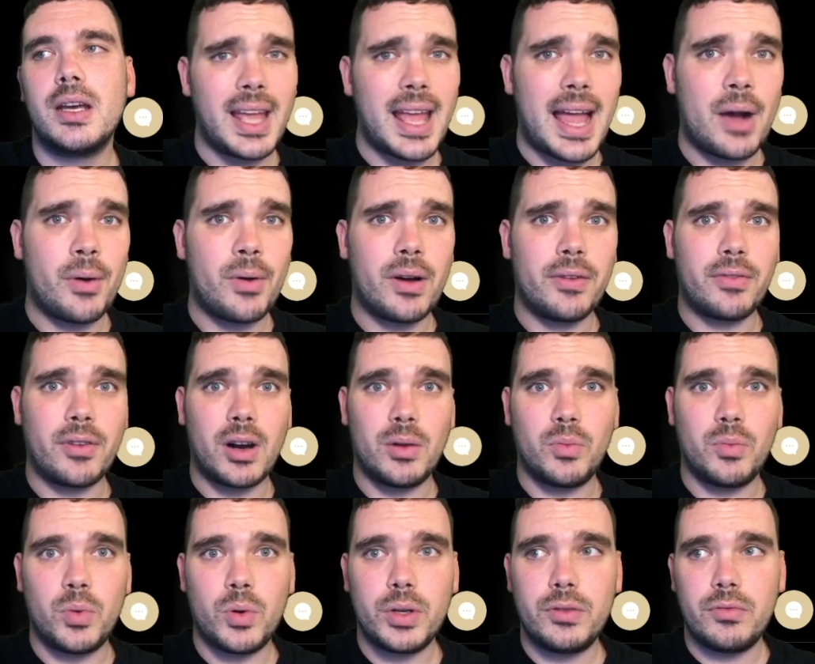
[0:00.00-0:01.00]
However, I
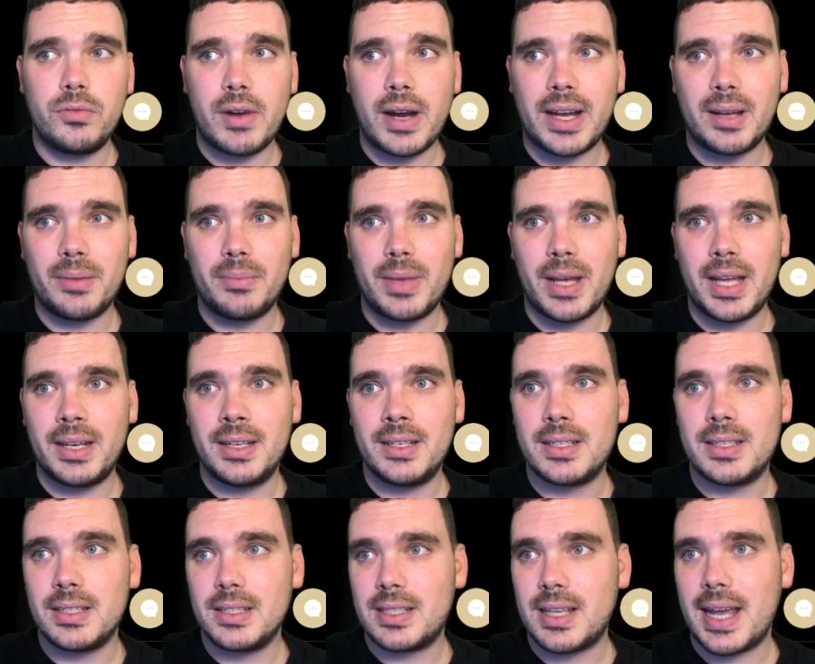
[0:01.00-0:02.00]
would
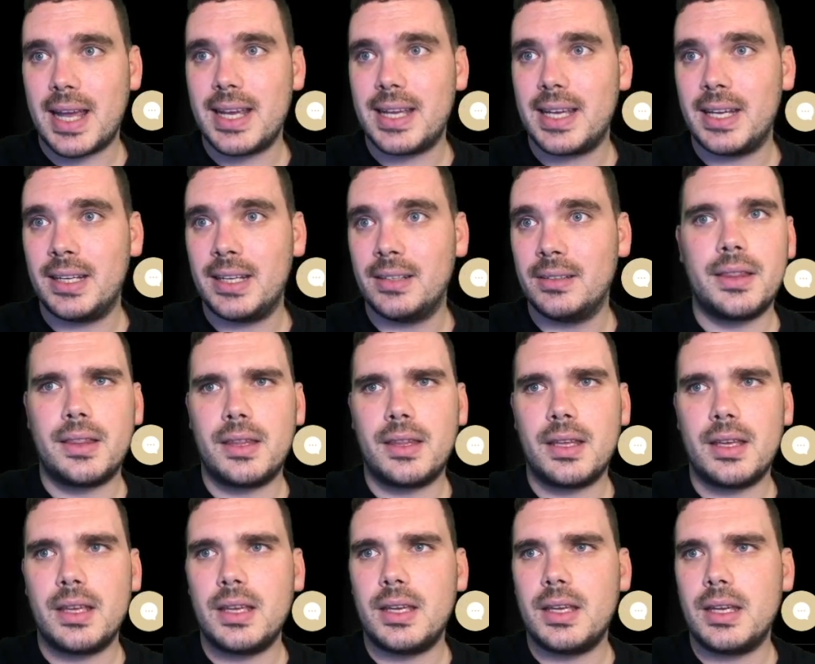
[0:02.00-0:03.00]
recommend taking
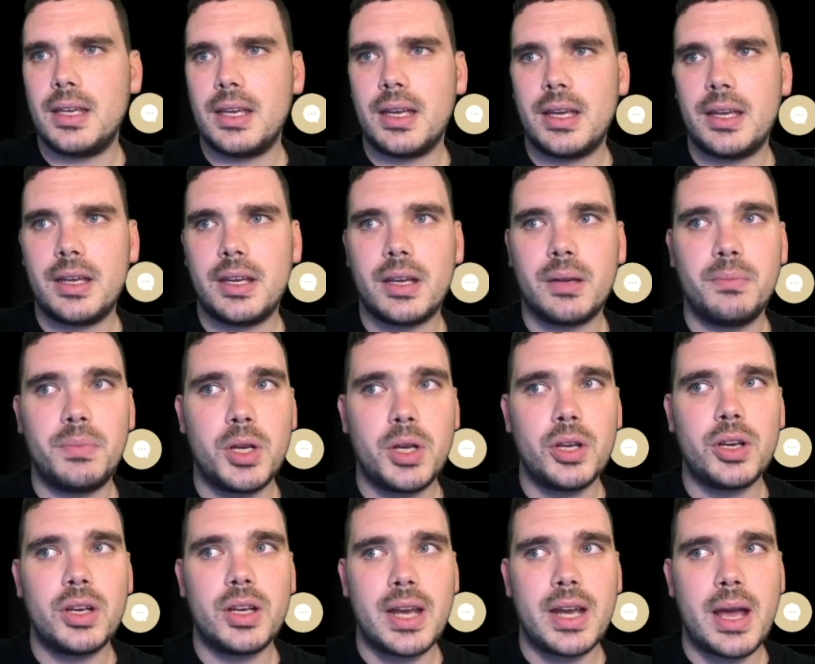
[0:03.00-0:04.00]
the
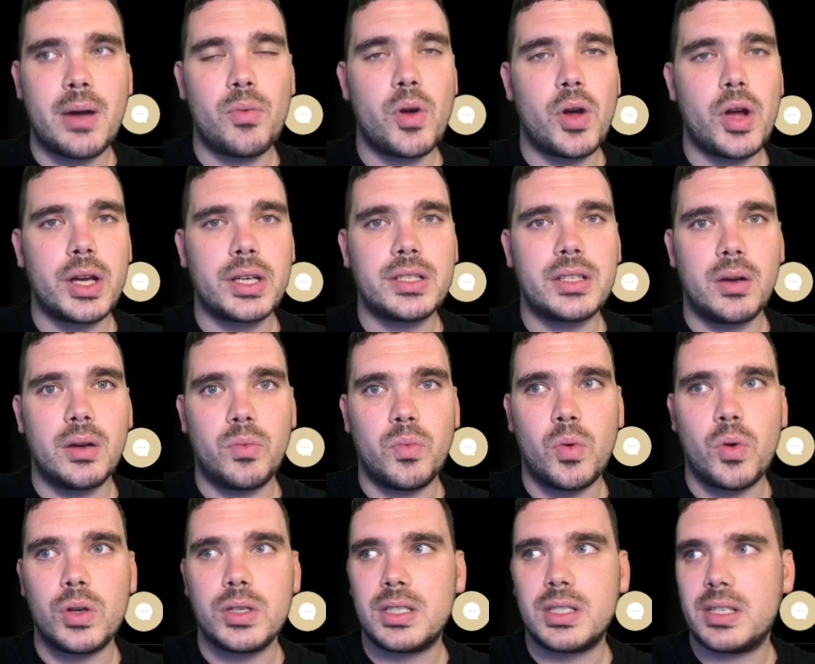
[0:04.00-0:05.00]
Computer Networks
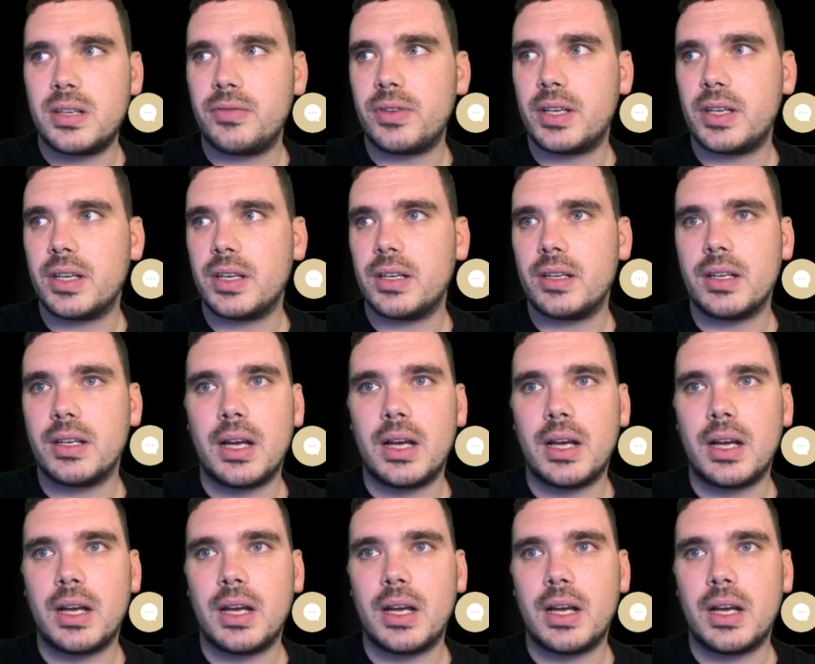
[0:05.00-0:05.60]
Award Certificate.